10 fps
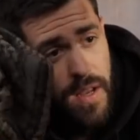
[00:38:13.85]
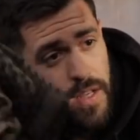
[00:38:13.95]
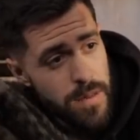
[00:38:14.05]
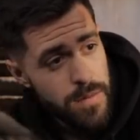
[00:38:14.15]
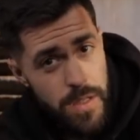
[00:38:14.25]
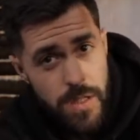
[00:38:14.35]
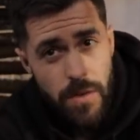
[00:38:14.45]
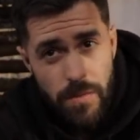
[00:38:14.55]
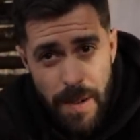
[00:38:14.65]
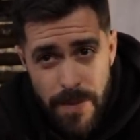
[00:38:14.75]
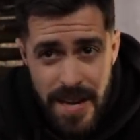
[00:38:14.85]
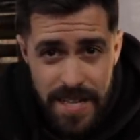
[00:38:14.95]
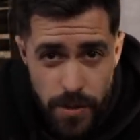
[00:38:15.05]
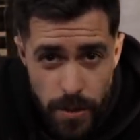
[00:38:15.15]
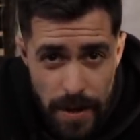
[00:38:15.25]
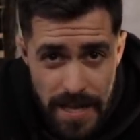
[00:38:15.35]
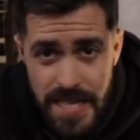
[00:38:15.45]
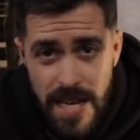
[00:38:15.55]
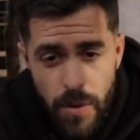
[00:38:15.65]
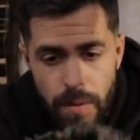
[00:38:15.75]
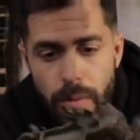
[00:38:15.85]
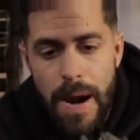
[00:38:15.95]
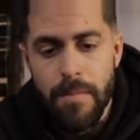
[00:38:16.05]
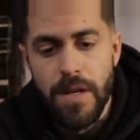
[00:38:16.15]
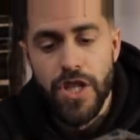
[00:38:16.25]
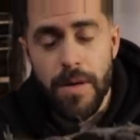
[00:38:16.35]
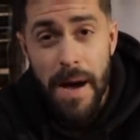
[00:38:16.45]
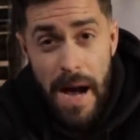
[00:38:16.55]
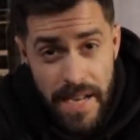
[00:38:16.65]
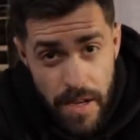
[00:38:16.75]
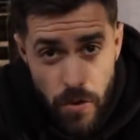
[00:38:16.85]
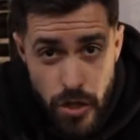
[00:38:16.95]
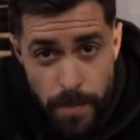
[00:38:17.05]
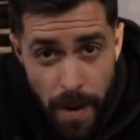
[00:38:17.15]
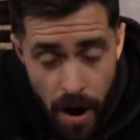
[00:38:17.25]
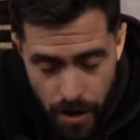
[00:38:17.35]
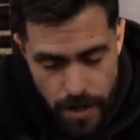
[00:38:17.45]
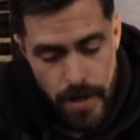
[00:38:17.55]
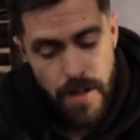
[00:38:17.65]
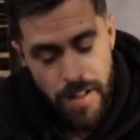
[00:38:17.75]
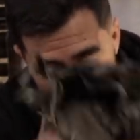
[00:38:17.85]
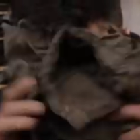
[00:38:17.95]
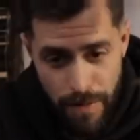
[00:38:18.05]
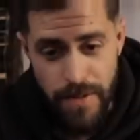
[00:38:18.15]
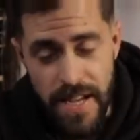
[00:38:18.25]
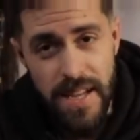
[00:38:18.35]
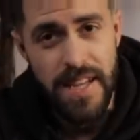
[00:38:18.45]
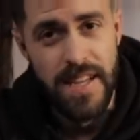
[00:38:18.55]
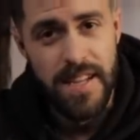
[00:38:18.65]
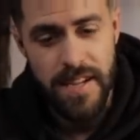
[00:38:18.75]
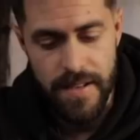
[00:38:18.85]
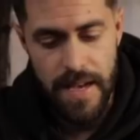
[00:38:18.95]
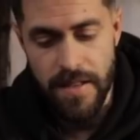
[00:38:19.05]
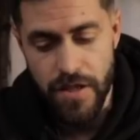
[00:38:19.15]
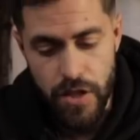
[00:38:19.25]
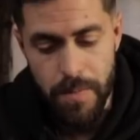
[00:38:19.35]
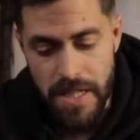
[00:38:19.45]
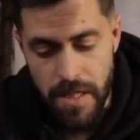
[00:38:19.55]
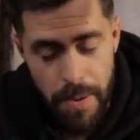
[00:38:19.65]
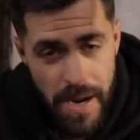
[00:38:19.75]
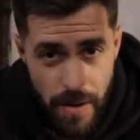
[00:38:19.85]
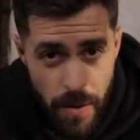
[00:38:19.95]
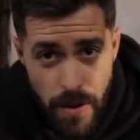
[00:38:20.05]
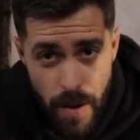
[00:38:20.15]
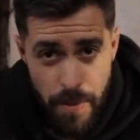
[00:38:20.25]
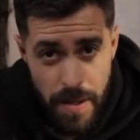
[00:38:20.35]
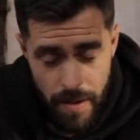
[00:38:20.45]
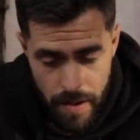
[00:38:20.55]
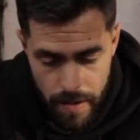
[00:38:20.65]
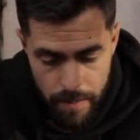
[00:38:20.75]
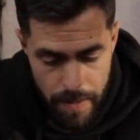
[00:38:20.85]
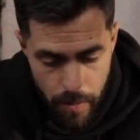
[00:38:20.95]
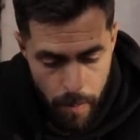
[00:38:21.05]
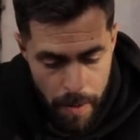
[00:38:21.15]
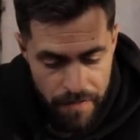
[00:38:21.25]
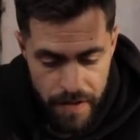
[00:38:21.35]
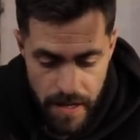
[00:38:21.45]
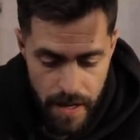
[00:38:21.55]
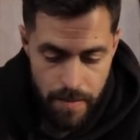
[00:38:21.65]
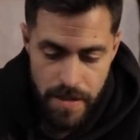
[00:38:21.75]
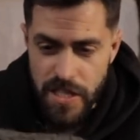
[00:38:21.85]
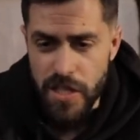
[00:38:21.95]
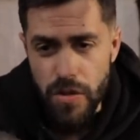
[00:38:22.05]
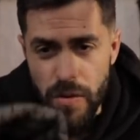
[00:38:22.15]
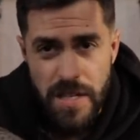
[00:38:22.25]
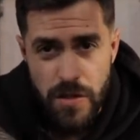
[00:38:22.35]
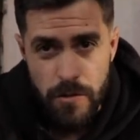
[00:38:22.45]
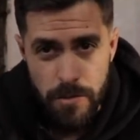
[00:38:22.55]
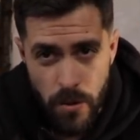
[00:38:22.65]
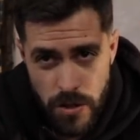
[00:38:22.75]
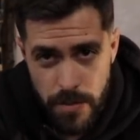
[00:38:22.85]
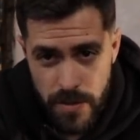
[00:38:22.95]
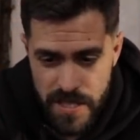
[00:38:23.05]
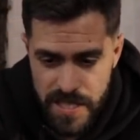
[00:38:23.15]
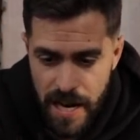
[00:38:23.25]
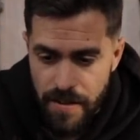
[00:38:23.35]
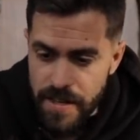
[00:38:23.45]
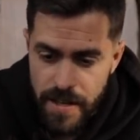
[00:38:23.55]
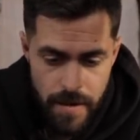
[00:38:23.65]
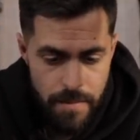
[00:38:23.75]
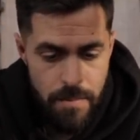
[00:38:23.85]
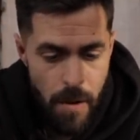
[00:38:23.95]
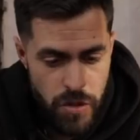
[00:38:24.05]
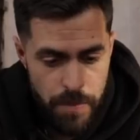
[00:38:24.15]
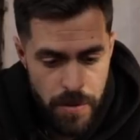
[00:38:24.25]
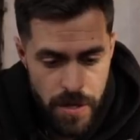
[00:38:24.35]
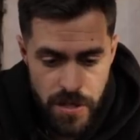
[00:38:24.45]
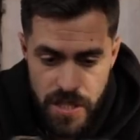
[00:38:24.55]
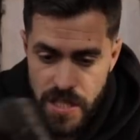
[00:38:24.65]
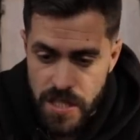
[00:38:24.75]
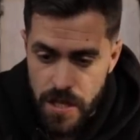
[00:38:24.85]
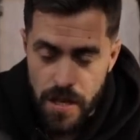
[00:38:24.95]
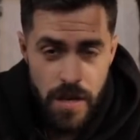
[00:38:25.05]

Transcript: Sometimes I wrap that into a rectangle and wrap my shemag or shemag around it and that just makes the pillow a bit a bit more puffy. But this is a great sort of portable thing to carry. Multiple uses.